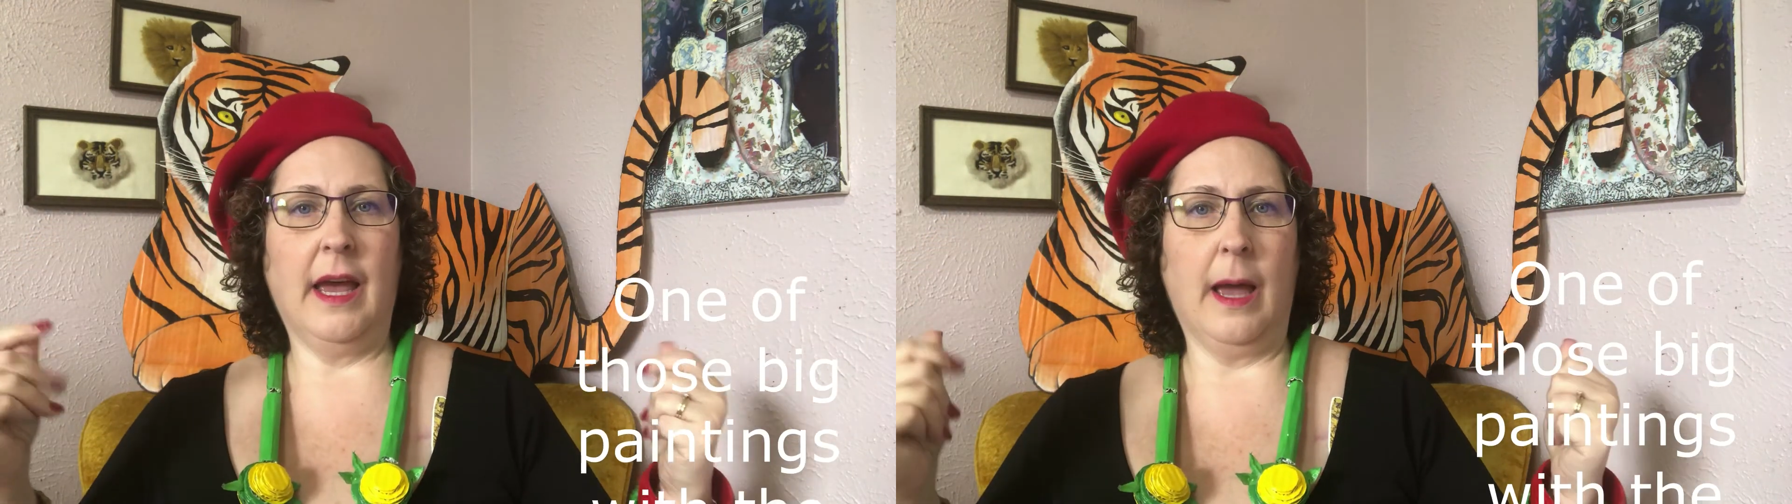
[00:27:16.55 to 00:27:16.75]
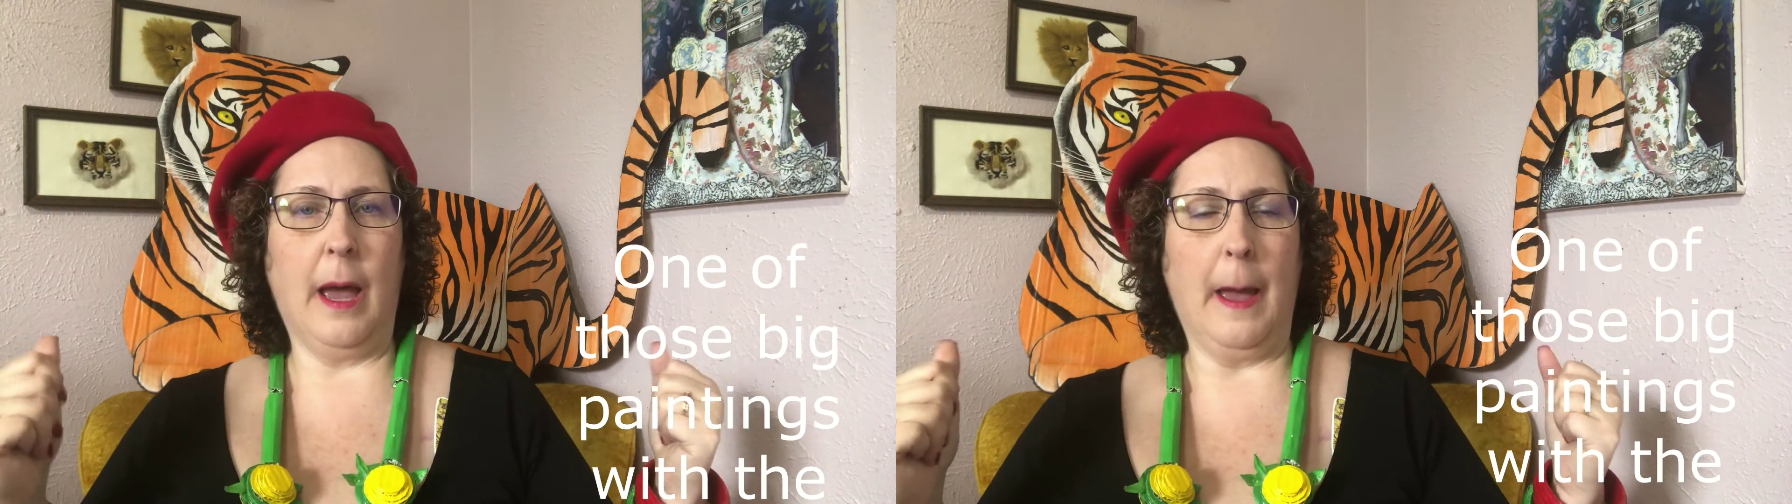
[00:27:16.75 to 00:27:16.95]

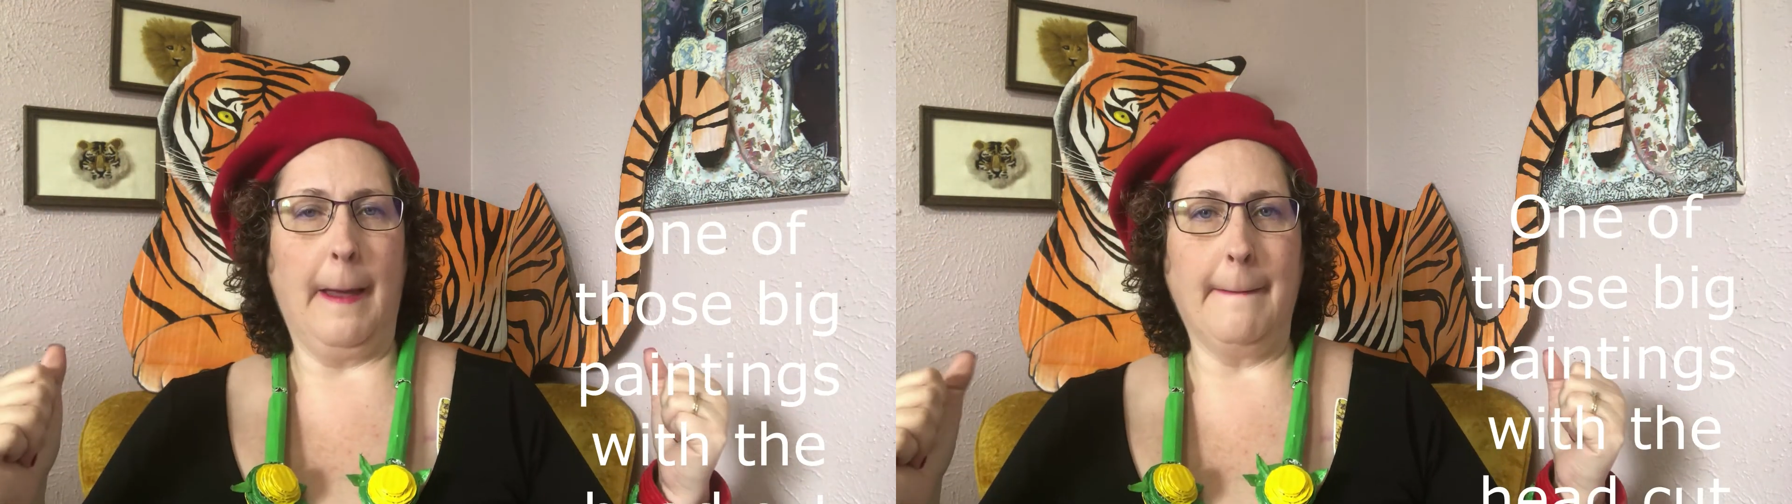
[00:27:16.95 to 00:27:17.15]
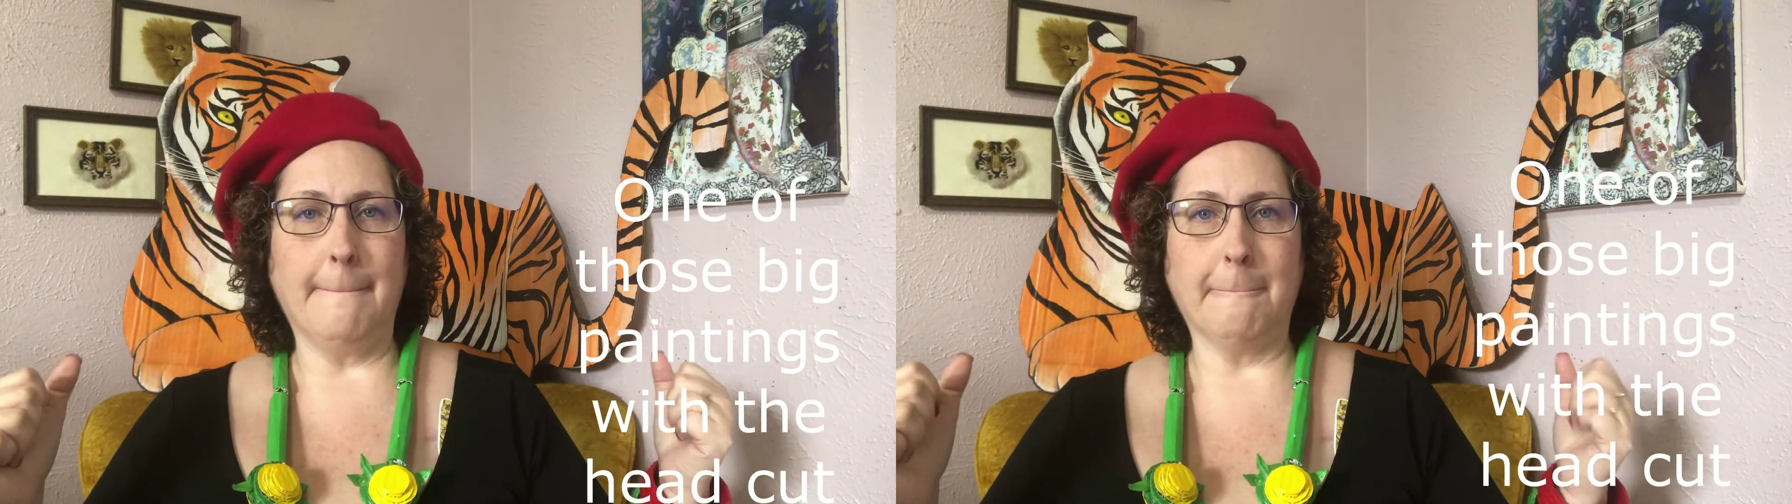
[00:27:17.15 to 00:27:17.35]

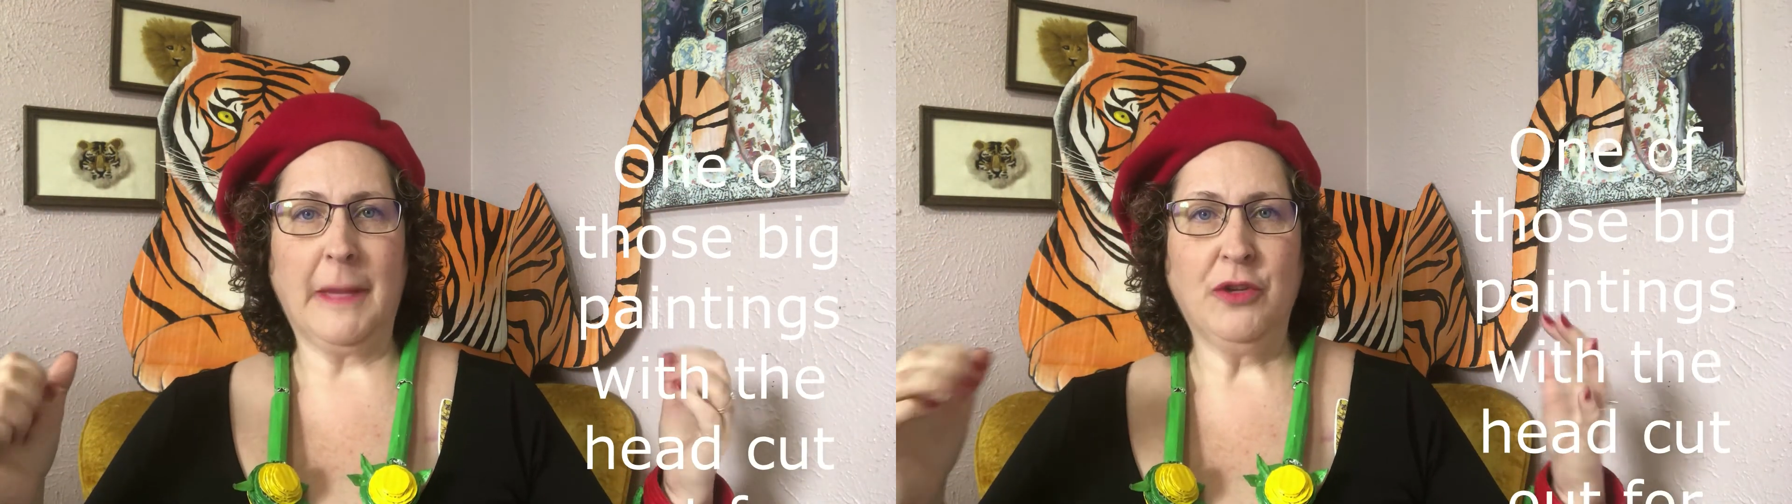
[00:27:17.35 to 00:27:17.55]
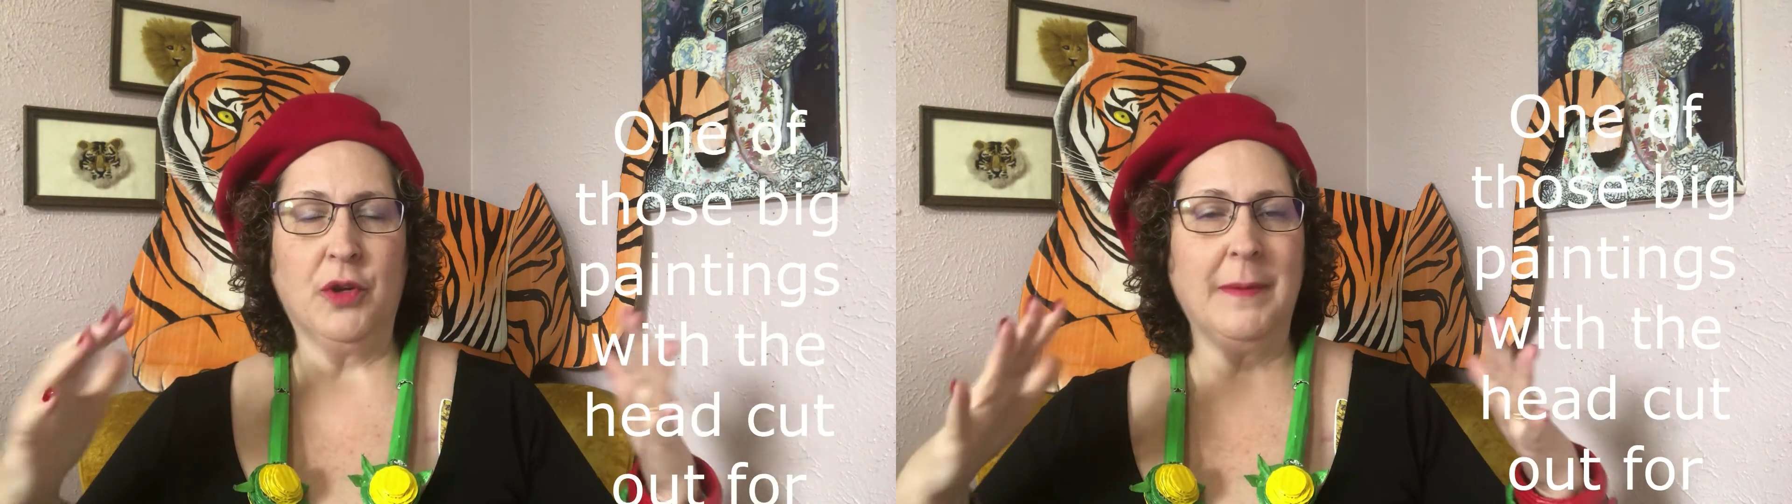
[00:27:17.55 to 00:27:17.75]

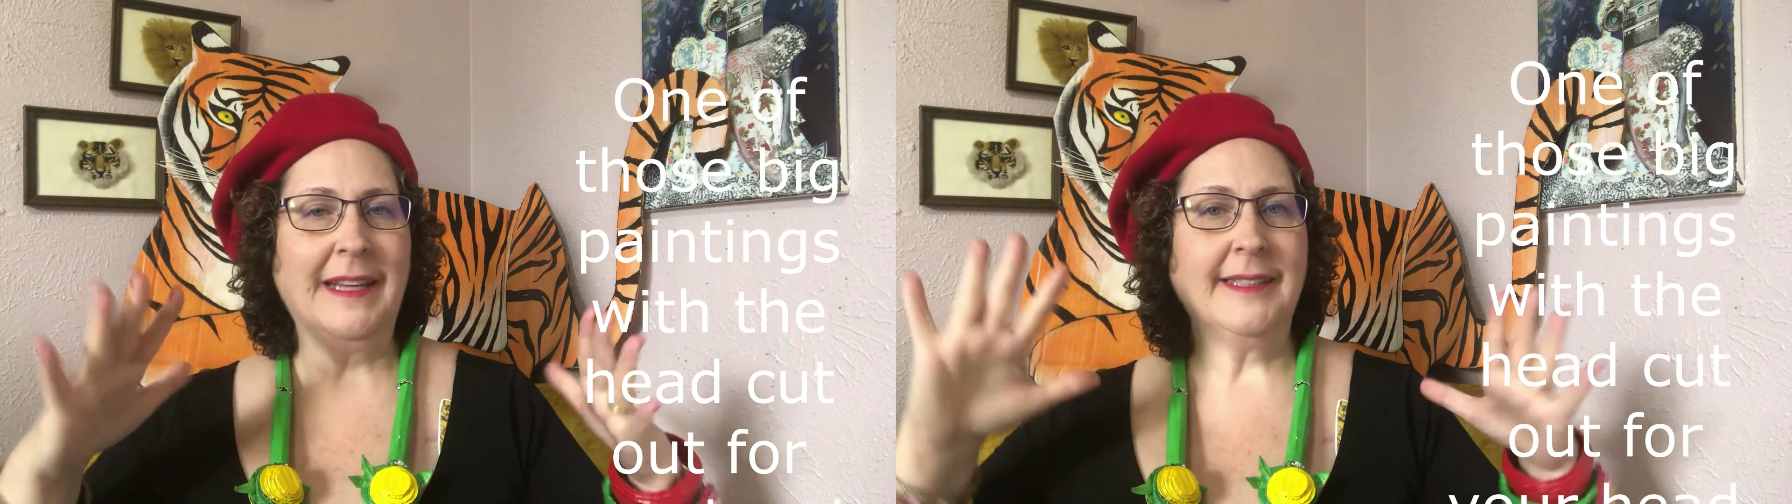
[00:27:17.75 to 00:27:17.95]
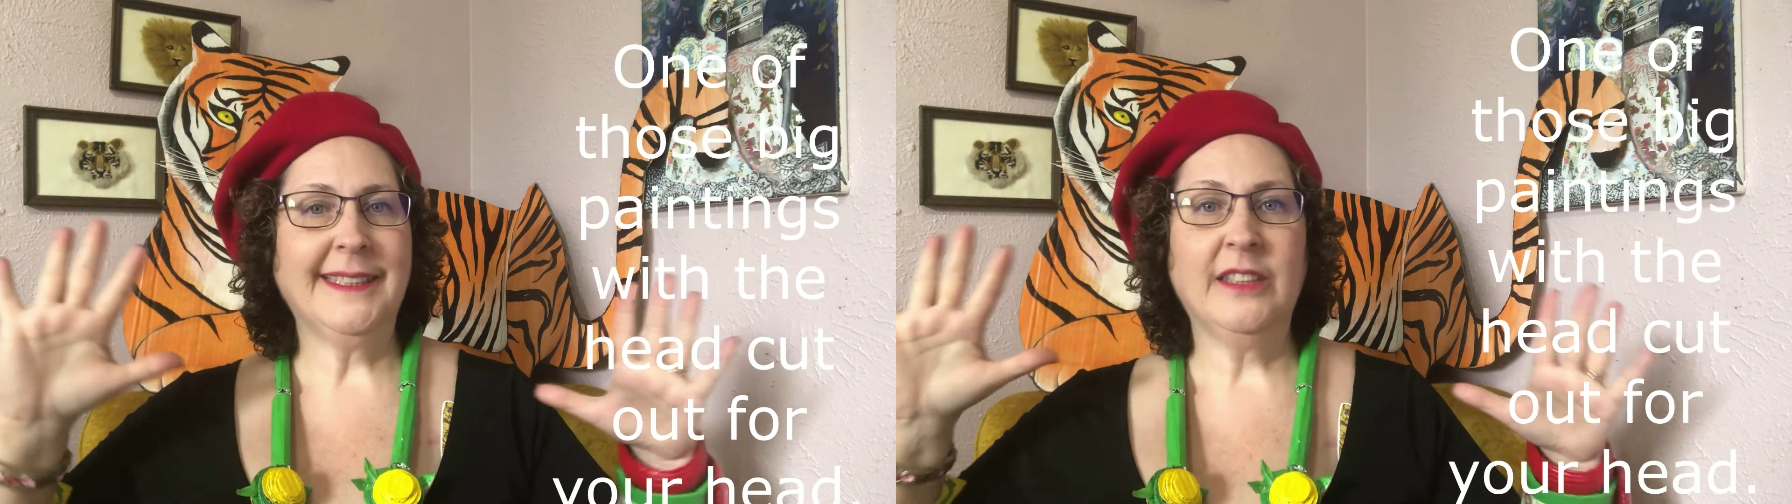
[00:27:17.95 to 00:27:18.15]
You could
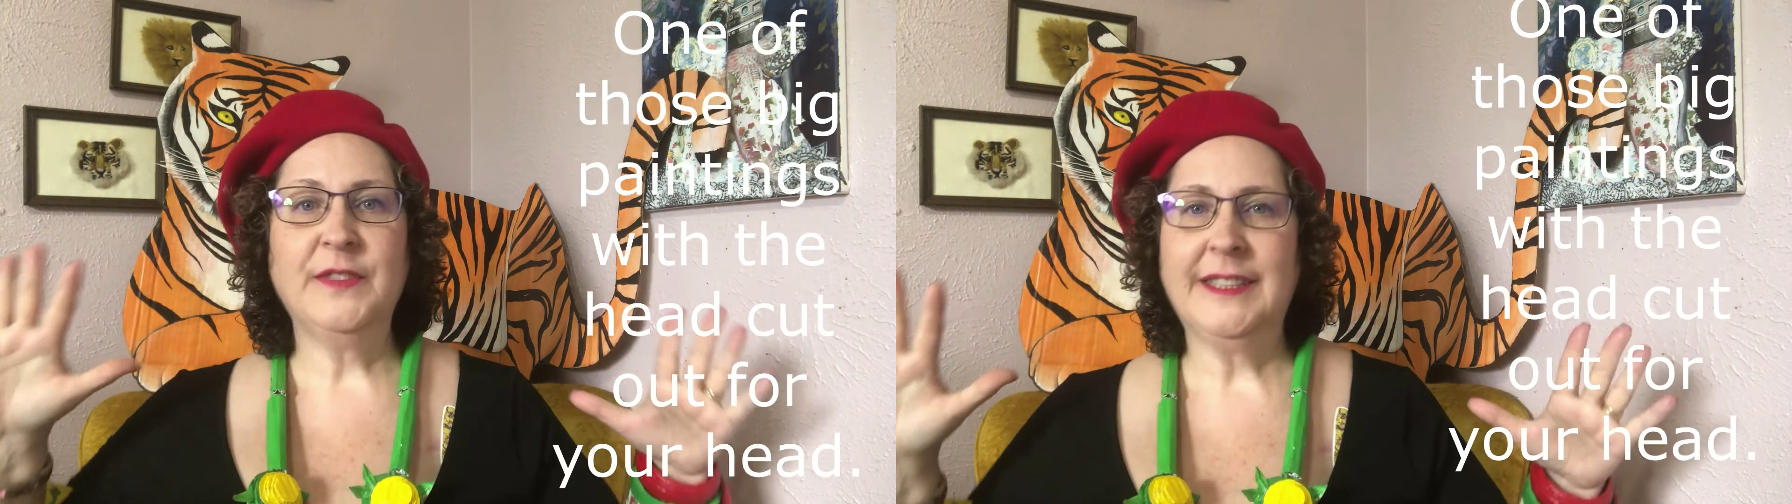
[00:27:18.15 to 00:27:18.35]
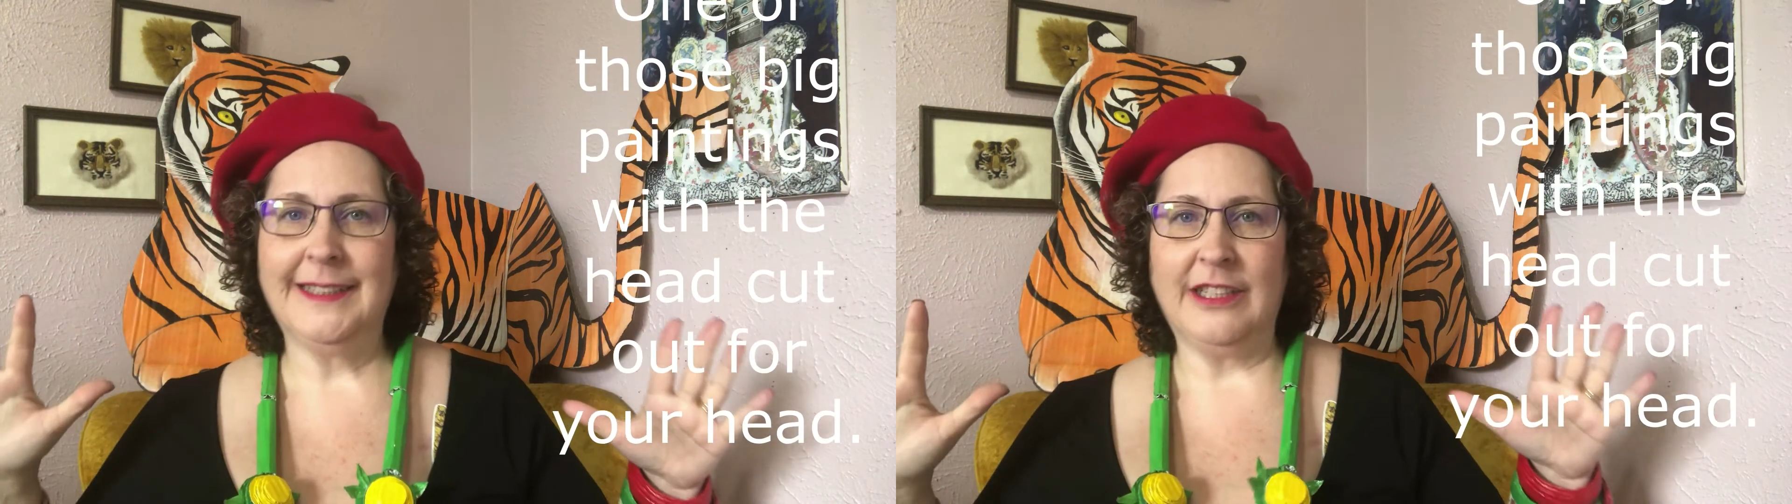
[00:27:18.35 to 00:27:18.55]
make a
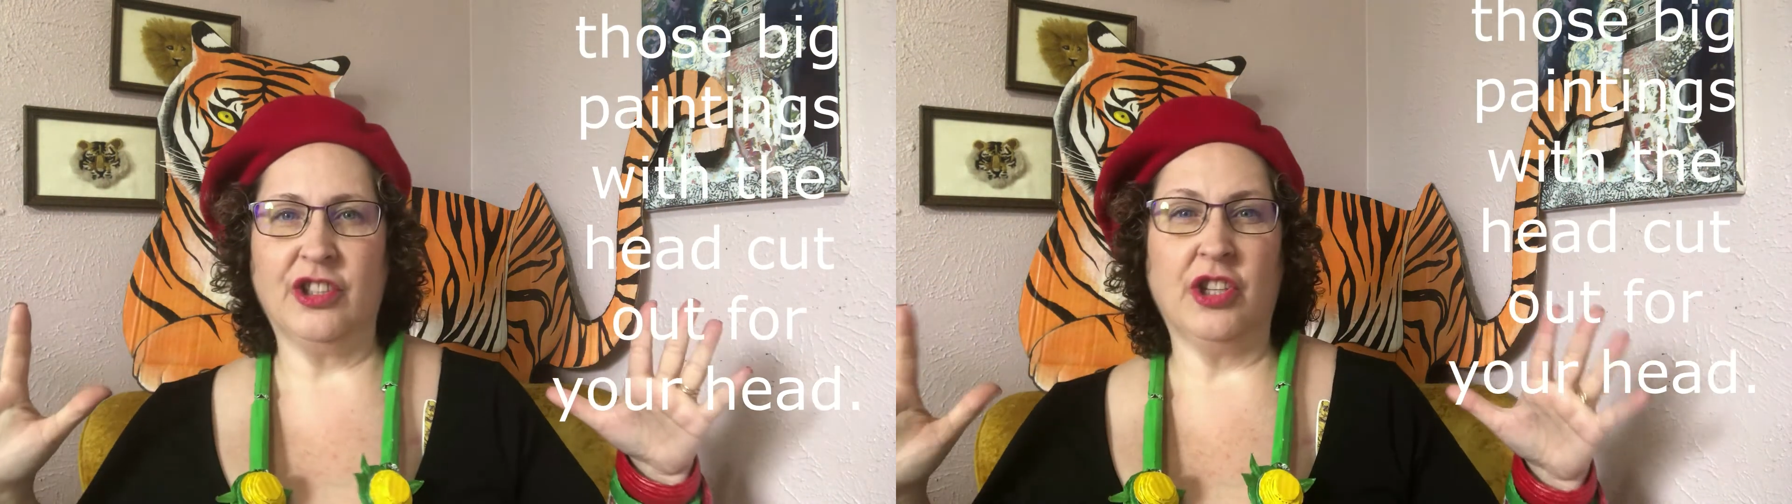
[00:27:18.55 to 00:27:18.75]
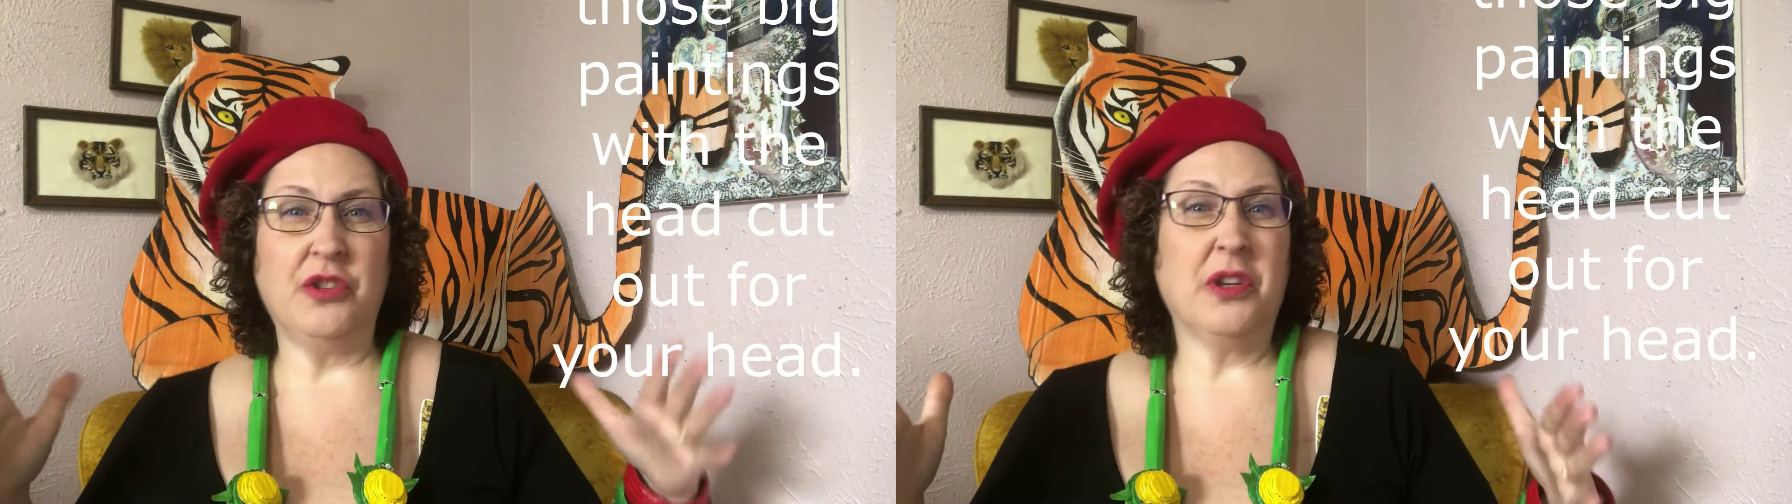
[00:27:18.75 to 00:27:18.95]
selfie station.